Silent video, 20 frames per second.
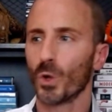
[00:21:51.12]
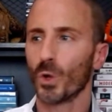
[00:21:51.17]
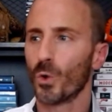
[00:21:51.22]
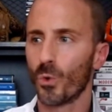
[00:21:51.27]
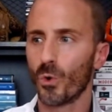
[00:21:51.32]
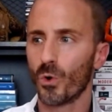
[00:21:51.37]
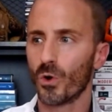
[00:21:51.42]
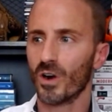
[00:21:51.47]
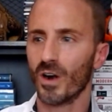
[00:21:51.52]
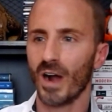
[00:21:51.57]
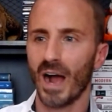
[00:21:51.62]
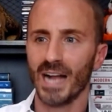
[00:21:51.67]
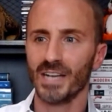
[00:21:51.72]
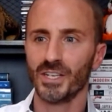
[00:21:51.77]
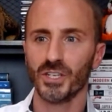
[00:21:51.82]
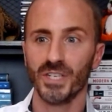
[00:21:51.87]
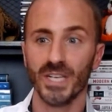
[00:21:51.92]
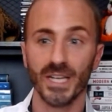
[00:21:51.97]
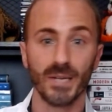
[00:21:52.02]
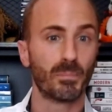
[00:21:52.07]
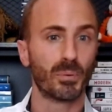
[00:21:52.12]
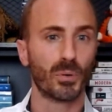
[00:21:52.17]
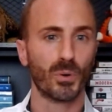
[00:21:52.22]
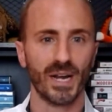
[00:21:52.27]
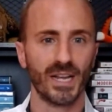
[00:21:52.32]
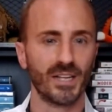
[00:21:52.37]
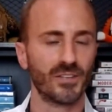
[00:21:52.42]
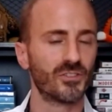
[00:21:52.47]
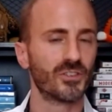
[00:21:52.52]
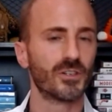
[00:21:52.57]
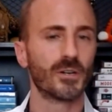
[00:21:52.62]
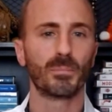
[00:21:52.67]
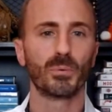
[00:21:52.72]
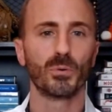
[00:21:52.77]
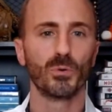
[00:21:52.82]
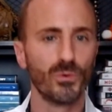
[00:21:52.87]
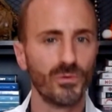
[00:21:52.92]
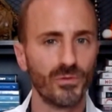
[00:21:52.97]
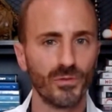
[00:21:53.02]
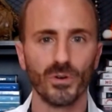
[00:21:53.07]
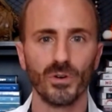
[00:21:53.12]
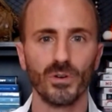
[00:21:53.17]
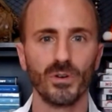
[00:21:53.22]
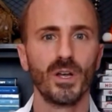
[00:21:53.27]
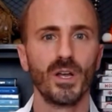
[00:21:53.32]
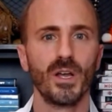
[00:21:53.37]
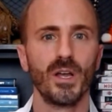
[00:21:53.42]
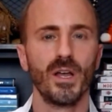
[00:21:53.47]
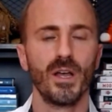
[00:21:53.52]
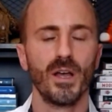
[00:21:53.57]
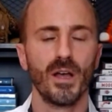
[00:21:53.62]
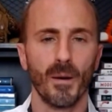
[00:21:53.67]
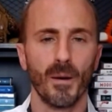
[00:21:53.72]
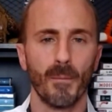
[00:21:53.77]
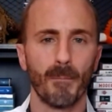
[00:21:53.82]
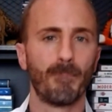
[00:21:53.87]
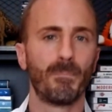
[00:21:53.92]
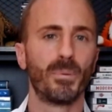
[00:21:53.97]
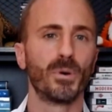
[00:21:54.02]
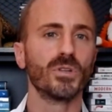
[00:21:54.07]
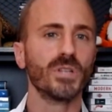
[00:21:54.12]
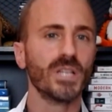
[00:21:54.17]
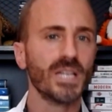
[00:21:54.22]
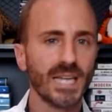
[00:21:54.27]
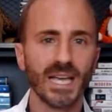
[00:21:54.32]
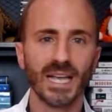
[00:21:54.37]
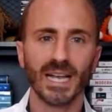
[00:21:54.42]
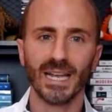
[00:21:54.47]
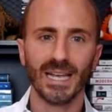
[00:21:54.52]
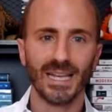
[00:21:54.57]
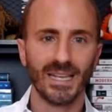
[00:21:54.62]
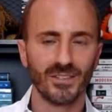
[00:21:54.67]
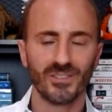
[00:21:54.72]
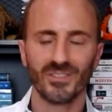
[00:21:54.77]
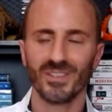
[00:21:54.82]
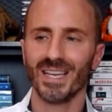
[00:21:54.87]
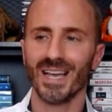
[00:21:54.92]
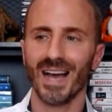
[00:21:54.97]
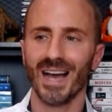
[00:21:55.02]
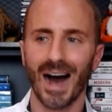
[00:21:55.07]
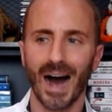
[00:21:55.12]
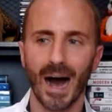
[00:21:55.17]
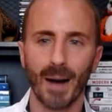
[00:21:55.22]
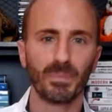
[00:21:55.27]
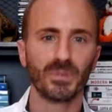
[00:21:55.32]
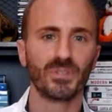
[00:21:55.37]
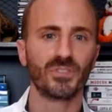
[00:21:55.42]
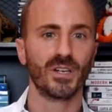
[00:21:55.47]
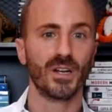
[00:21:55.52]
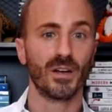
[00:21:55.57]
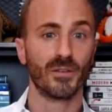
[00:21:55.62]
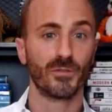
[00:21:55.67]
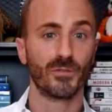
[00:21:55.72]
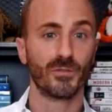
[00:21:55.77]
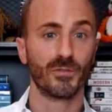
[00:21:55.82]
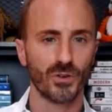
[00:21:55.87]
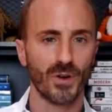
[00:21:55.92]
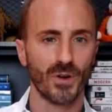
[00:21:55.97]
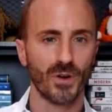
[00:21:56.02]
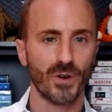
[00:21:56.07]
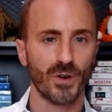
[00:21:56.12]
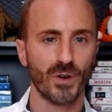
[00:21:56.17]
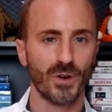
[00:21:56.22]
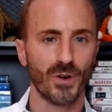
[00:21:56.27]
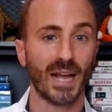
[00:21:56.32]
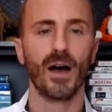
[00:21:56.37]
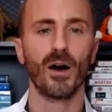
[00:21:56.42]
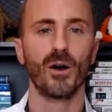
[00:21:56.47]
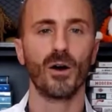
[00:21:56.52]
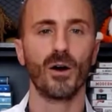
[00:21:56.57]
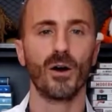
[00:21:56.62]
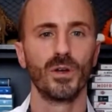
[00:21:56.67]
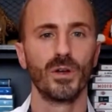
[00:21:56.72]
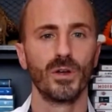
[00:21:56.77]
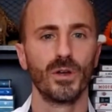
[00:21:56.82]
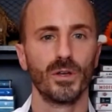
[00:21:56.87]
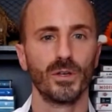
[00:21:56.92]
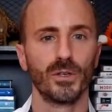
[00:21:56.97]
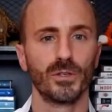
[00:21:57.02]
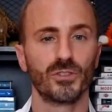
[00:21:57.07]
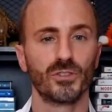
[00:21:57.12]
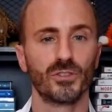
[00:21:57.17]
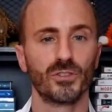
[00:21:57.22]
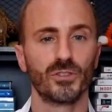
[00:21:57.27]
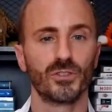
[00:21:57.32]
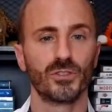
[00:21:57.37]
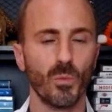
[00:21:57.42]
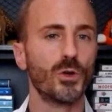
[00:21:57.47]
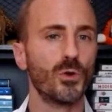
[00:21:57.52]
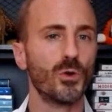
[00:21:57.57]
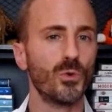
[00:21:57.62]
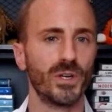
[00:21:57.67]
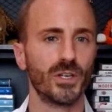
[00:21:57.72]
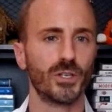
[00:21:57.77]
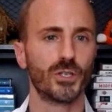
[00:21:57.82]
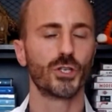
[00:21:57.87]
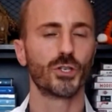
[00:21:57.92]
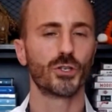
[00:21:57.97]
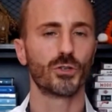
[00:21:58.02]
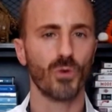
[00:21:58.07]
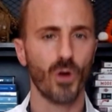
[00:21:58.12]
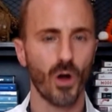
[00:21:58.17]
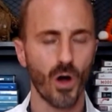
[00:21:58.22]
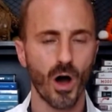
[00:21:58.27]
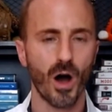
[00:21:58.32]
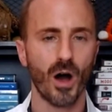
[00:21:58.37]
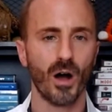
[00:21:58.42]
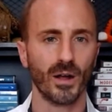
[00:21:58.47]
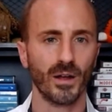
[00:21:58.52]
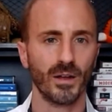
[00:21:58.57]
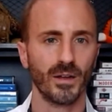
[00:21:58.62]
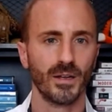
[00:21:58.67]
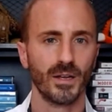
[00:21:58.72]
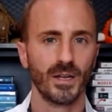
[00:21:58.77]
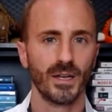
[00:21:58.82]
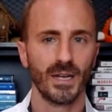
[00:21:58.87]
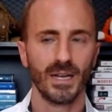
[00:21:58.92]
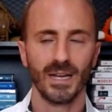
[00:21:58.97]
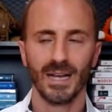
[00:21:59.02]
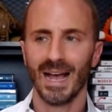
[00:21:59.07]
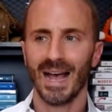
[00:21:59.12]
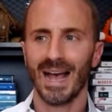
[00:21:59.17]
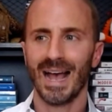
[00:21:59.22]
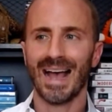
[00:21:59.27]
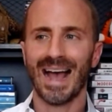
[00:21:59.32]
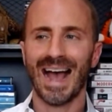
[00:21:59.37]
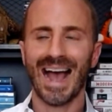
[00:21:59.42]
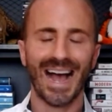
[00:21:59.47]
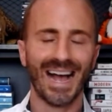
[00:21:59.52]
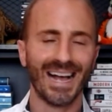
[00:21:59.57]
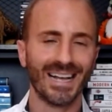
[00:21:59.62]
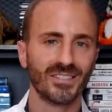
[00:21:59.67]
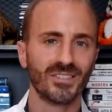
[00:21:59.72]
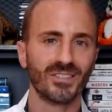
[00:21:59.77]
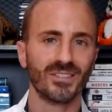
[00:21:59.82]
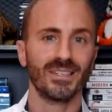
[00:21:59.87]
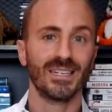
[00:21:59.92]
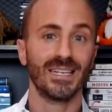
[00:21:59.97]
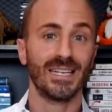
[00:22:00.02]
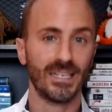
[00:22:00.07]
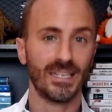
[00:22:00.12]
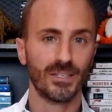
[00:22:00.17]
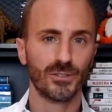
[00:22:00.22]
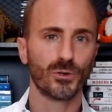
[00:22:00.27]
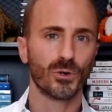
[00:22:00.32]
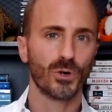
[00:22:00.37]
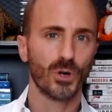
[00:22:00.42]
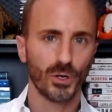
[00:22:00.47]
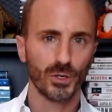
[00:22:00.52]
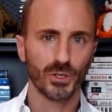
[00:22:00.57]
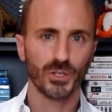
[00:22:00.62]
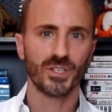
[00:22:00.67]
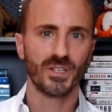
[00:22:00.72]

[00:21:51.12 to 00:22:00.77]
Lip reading: or I just need praise and approval. Bullying is the opposite of strength. Now, someone who is strong has his or her